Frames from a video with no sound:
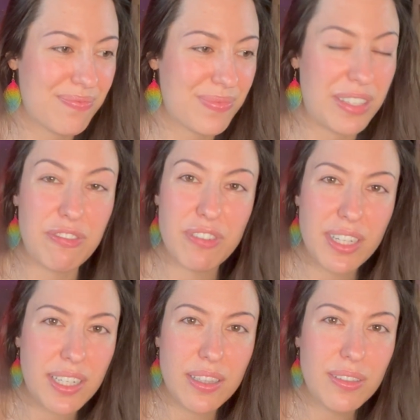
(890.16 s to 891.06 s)

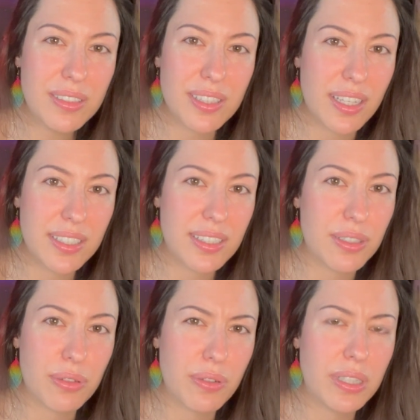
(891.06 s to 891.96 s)
Infinity looks like
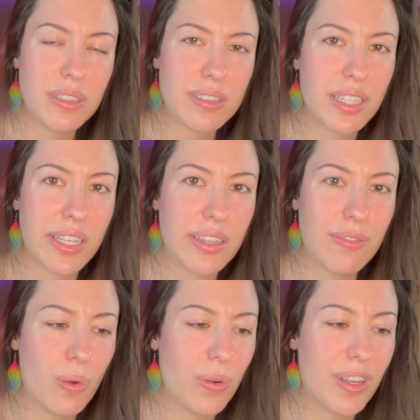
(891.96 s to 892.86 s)
zero, it looks like the
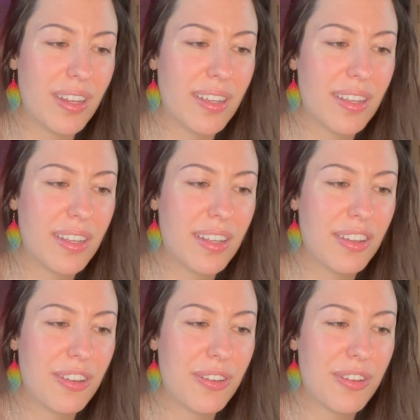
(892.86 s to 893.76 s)
void,
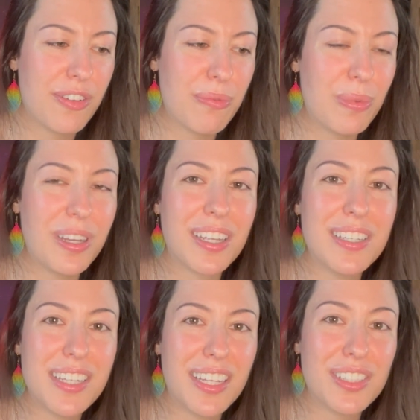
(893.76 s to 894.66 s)
but it
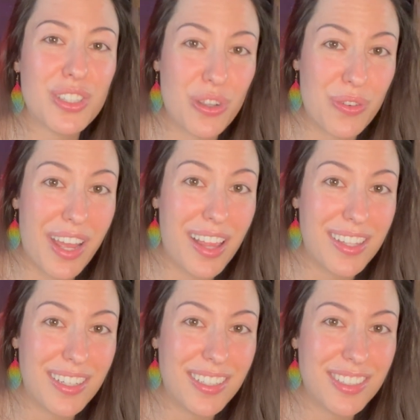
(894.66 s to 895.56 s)
contains
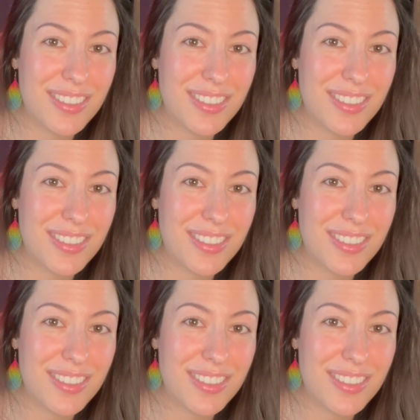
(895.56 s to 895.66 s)
totality.